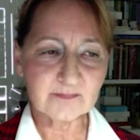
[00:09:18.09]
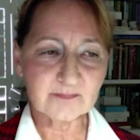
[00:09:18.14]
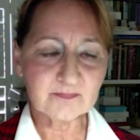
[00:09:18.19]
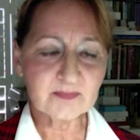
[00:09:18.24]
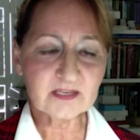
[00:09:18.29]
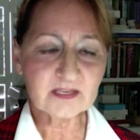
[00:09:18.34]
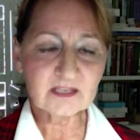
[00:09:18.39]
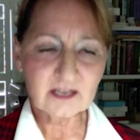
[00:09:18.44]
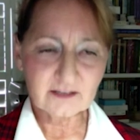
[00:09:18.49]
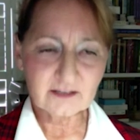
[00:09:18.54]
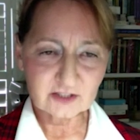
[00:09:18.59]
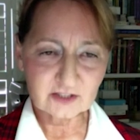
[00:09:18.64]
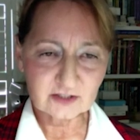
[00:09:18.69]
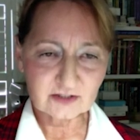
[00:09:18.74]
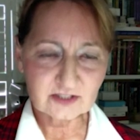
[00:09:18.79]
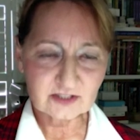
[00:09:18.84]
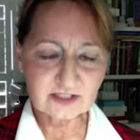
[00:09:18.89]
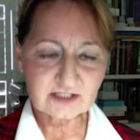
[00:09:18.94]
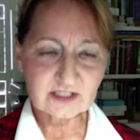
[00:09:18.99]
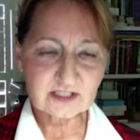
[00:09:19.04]

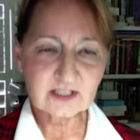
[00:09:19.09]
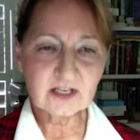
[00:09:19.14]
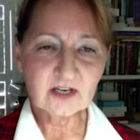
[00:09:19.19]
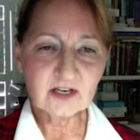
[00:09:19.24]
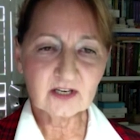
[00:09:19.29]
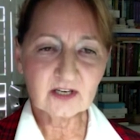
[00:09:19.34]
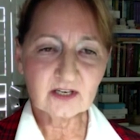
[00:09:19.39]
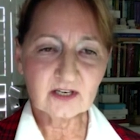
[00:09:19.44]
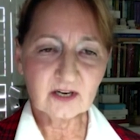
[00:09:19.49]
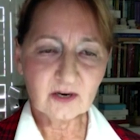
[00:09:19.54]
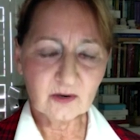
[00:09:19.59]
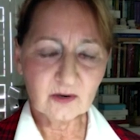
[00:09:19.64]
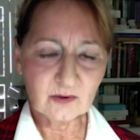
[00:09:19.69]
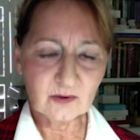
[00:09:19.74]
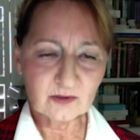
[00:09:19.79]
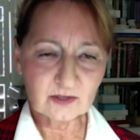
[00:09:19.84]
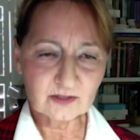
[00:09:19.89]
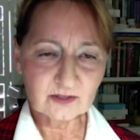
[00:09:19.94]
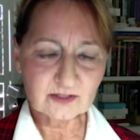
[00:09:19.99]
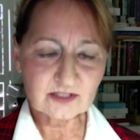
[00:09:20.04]
governors,
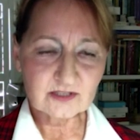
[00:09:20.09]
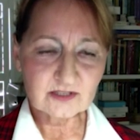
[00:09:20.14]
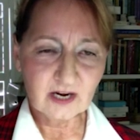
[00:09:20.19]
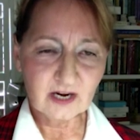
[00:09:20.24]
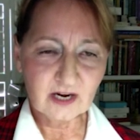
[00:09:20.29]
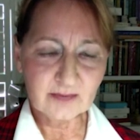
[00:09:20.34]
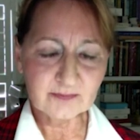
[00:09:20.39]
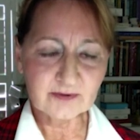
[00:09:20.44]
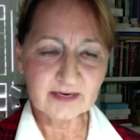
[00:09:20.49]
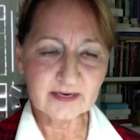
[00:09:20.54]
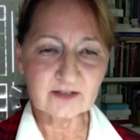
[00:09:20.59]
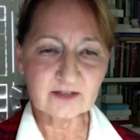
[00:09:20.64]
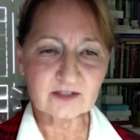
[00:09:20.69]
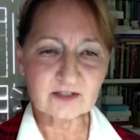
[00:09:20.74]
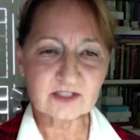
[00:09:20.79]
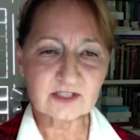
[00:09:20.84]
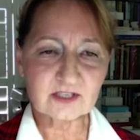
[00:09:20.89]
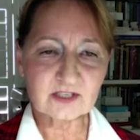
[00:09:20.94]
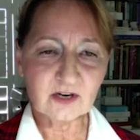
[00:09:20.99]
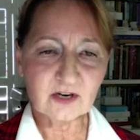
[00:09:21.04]
owners,
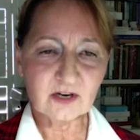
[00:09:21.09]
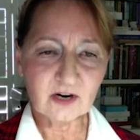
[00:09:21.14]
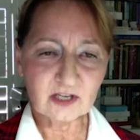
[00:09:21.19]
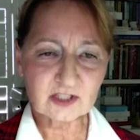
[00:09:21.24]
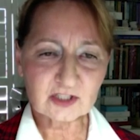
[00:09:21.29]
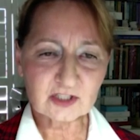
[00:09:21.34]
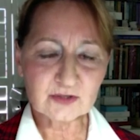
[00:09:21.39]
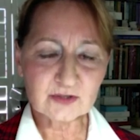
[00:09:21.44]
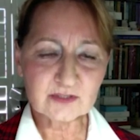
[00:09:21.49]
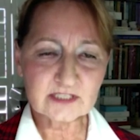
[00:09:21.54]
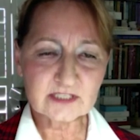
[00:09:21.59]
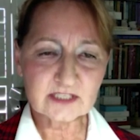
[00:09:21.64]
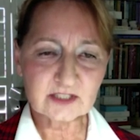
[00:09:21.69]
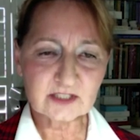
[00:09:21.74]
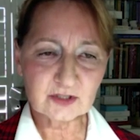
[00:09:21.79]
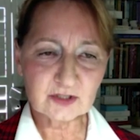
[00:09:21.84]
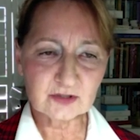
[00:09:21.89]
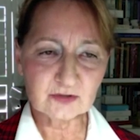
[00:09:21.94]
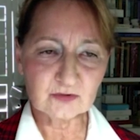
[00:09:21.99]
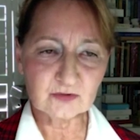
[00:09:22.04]
operators are choosing
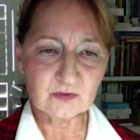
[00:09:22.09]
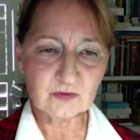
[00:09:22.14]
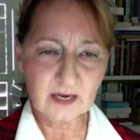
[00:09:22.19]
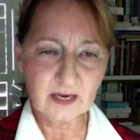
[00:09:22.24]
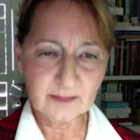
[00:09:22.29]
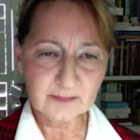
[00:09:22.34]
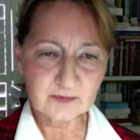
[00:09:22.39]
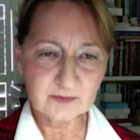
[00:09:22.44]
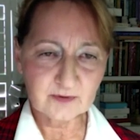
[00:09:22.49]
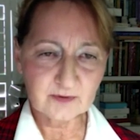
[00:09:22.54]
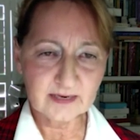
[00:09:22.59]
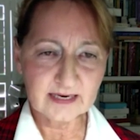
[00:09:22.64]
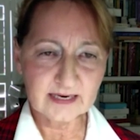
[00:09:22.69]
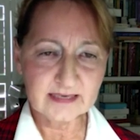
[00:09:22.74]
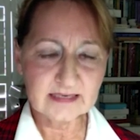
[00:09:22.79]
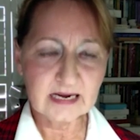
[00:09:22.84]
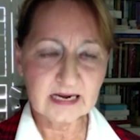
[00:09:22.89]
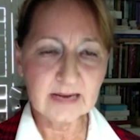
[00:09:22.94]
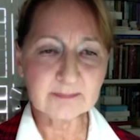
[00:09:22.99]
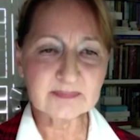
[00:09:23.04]
to upgrade,
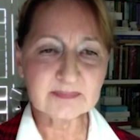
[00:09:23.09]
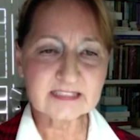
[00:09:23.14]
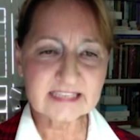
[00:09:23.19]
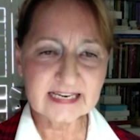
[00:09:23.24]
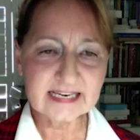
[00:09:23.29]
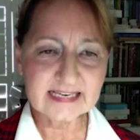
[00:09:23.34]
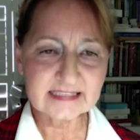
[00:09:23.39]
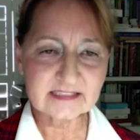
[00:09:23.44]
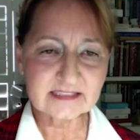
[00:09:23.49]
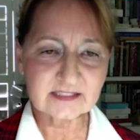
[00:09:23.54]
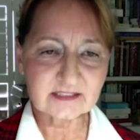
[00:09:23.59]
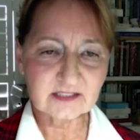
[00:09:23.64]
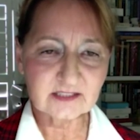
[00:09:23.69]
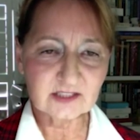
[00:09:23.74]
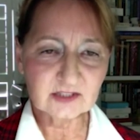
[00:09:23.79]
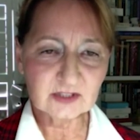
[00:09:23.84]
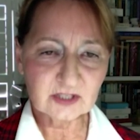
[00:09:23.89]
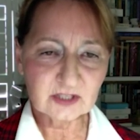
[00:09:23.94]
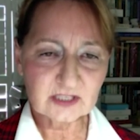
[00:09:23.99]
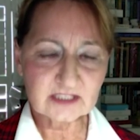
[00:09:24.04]
update
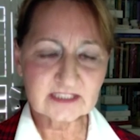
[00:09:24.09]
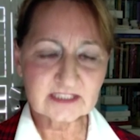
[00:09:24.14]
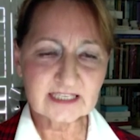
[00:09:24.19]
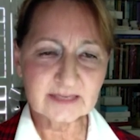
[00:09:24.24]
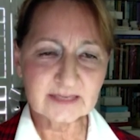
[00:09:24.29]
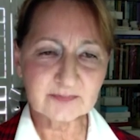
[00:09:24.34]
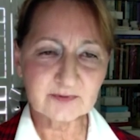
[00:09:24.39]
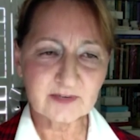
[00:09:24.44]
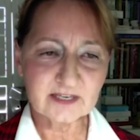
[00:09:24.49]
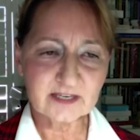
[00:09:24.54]
to contemporary